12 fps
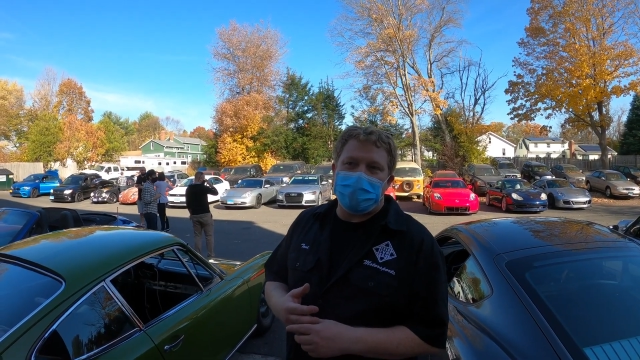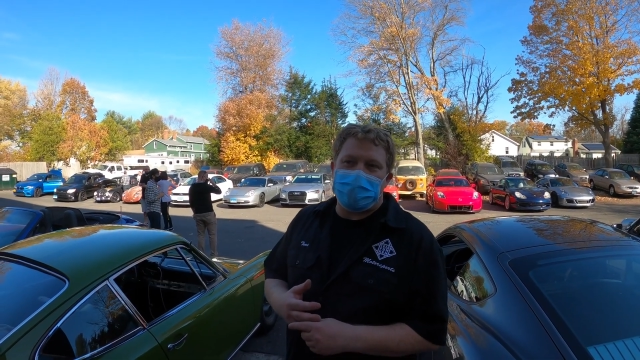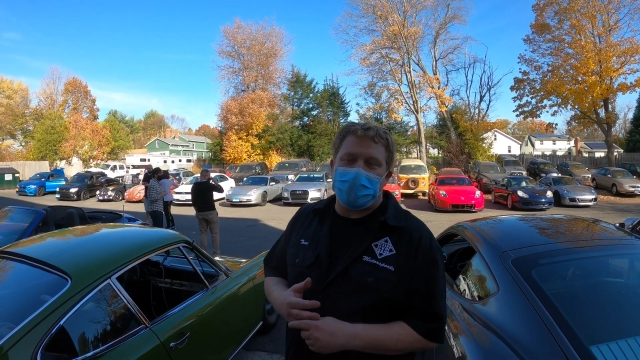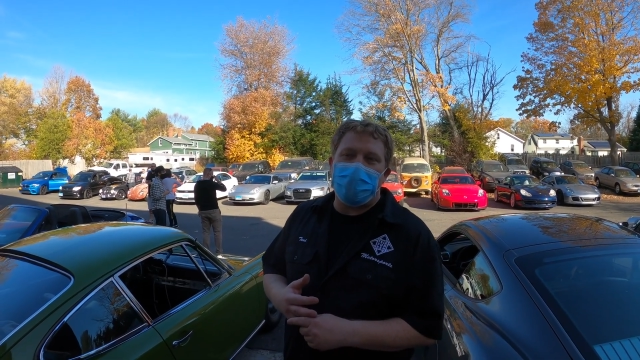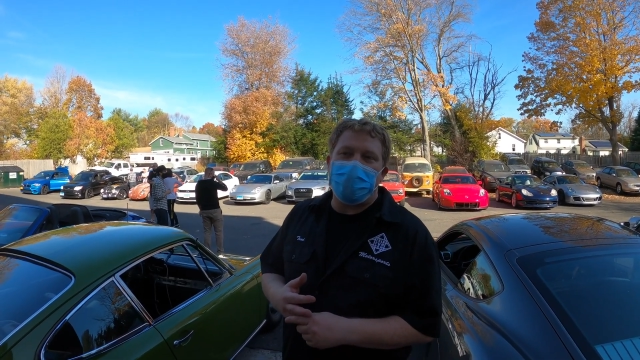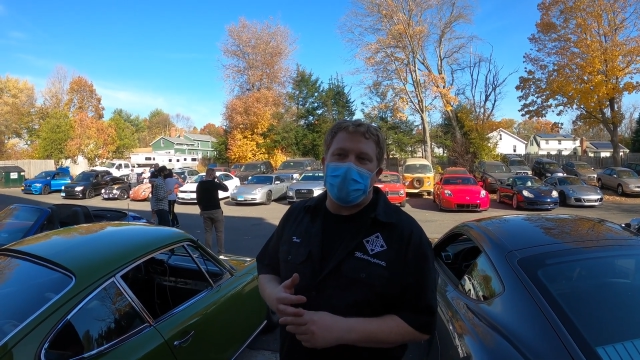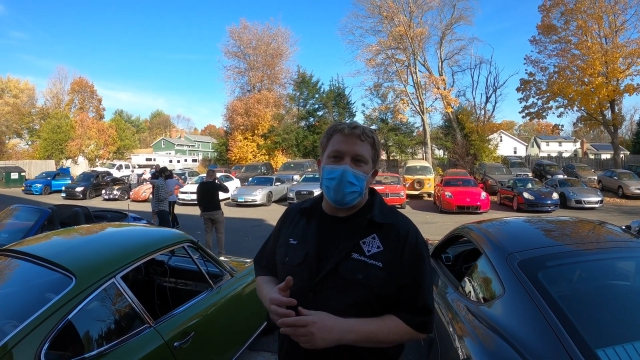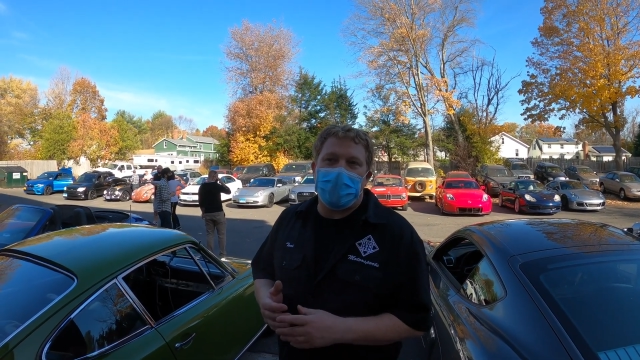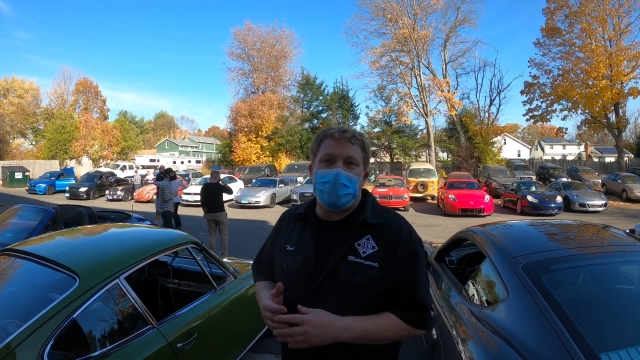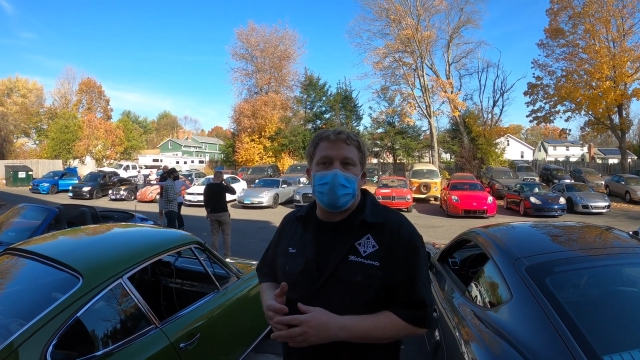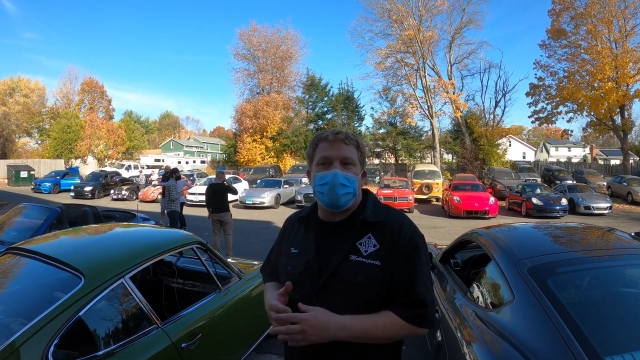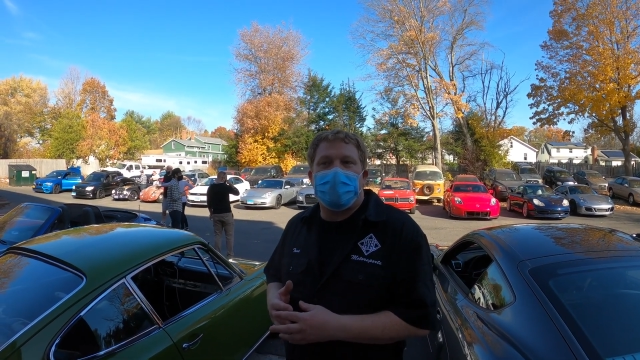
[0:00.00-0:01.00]

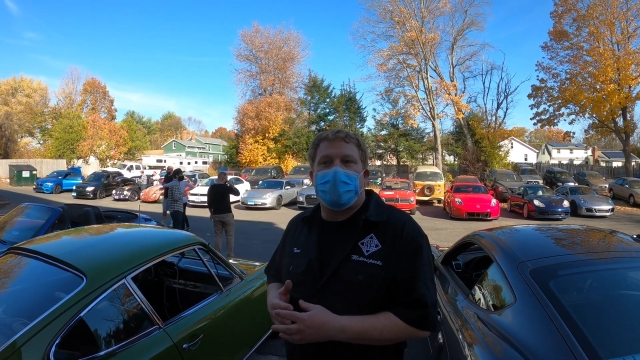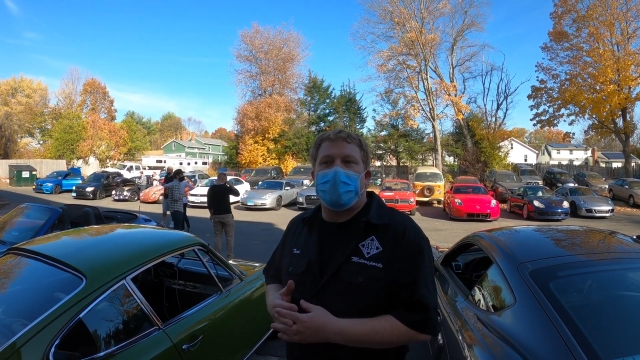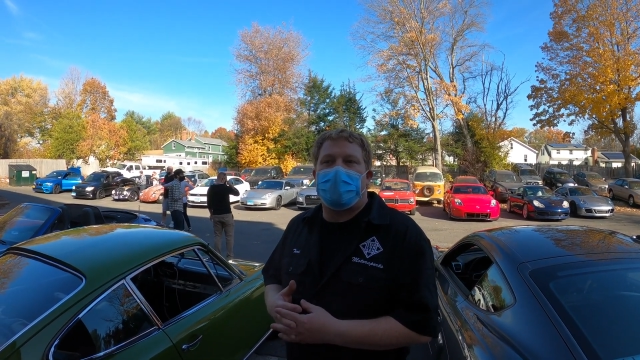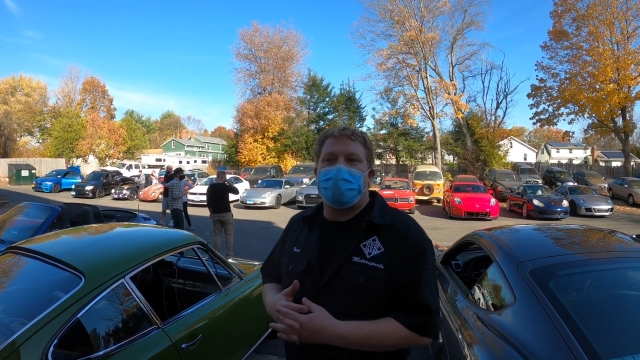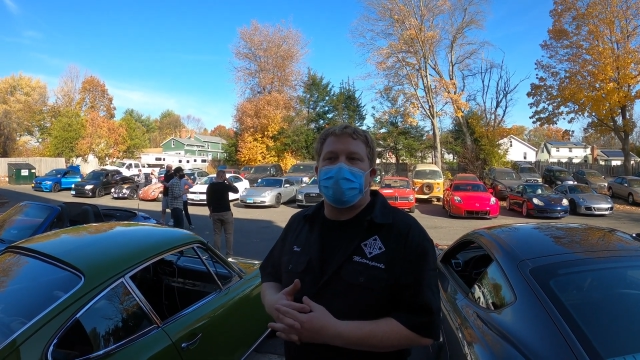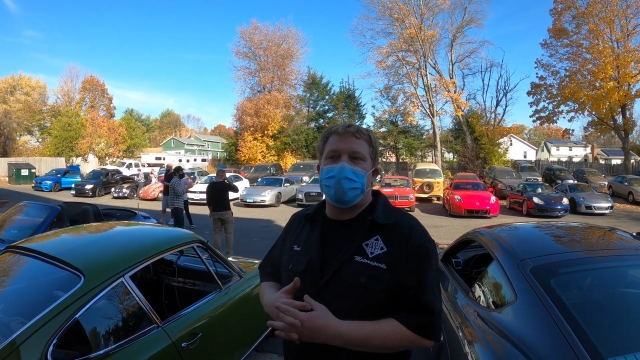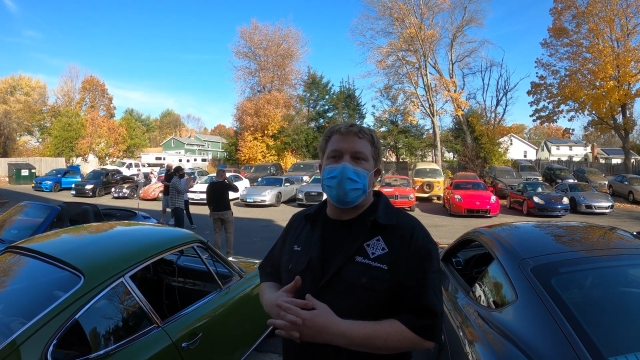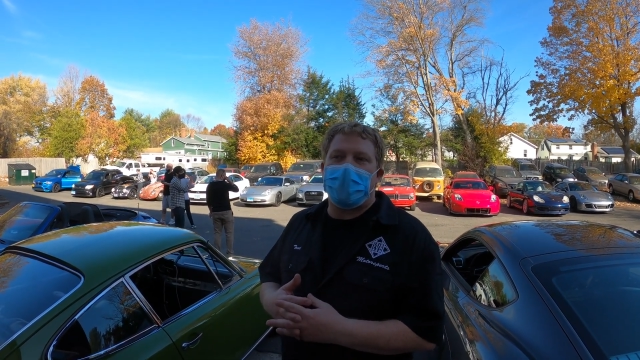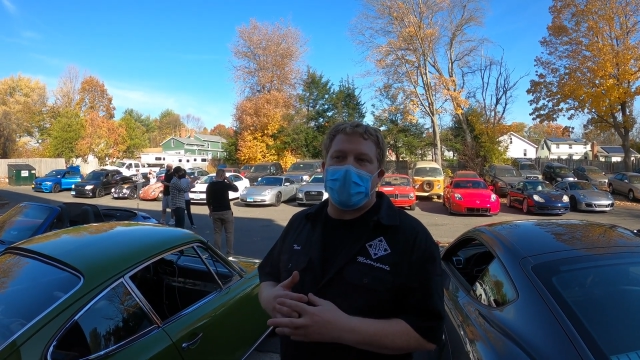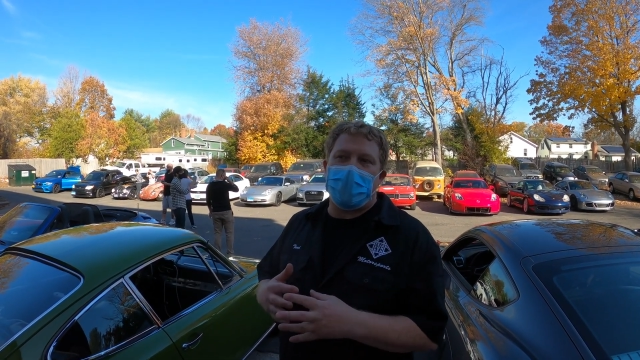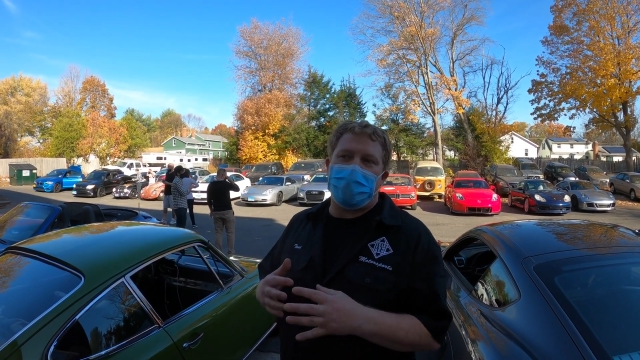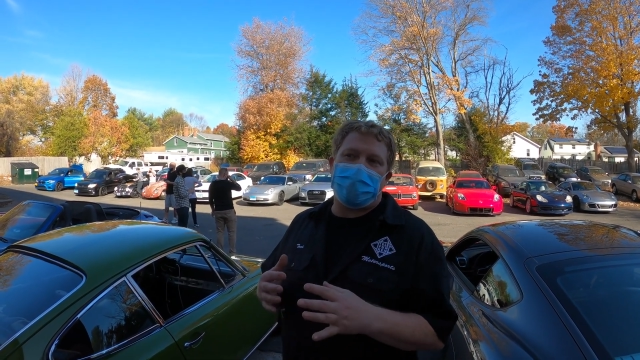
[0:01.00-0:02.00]
Telefunken
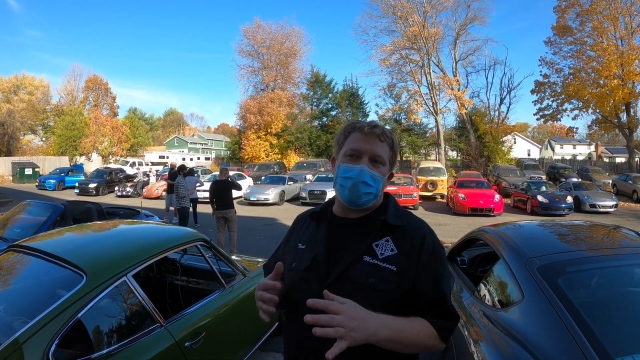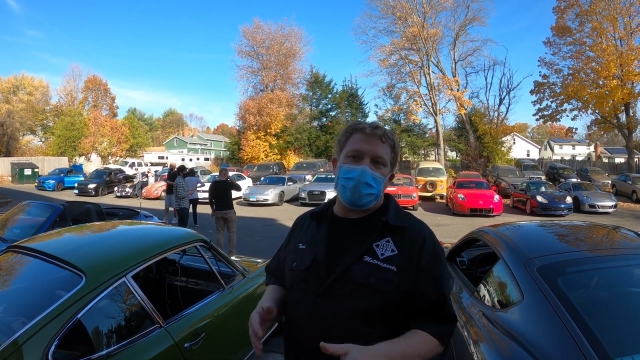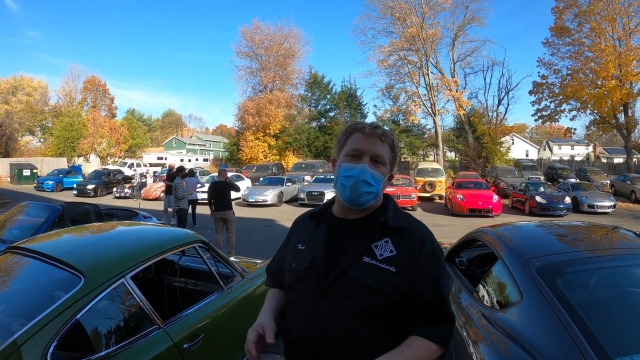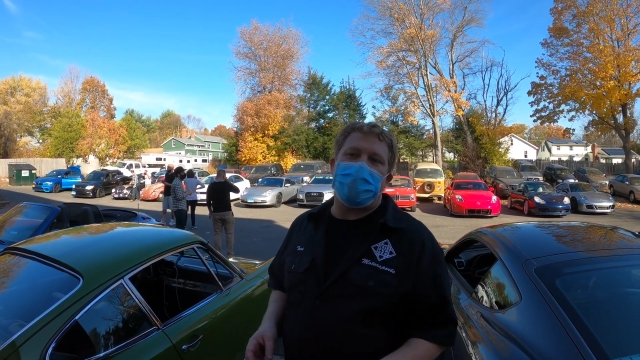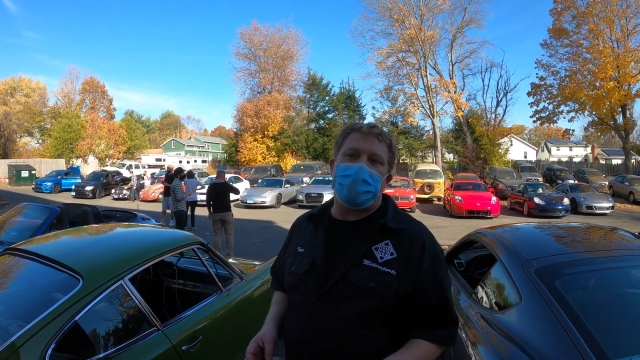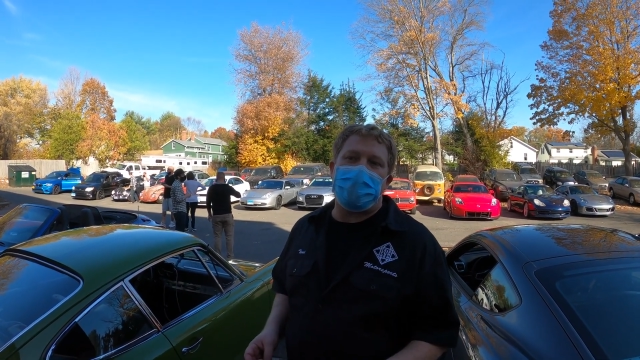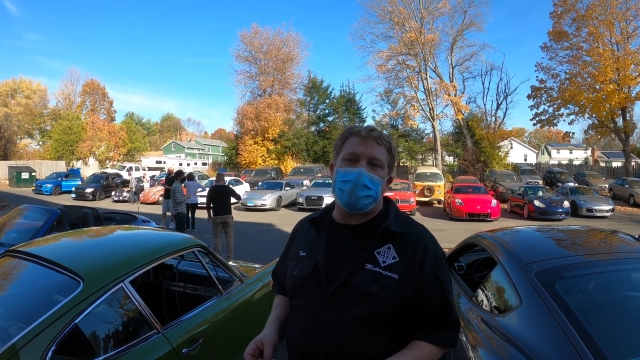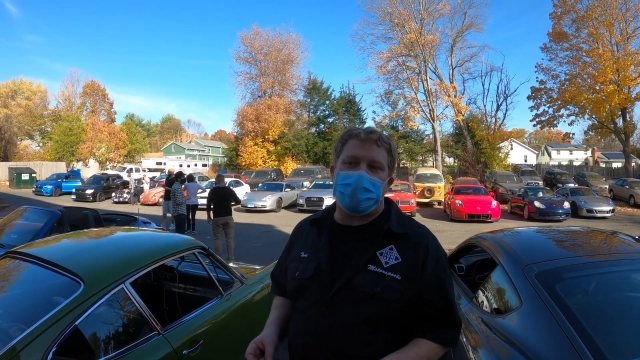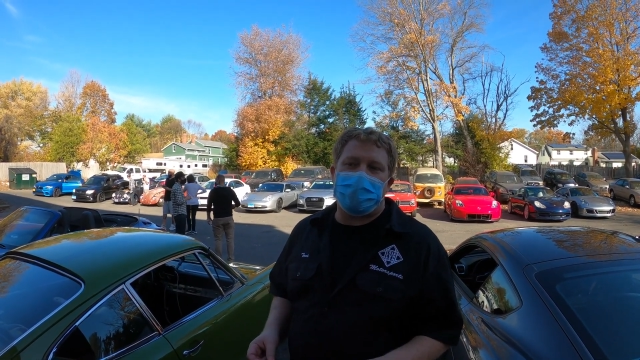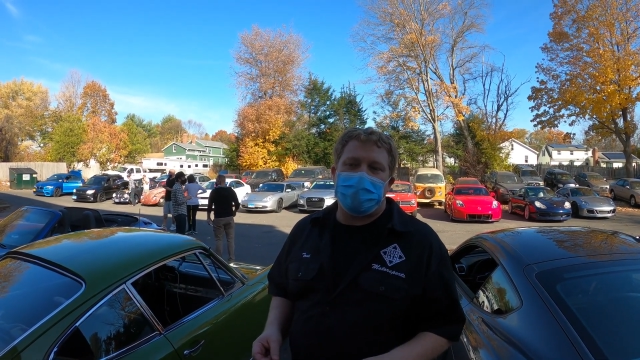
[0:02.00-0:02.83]
had a very unique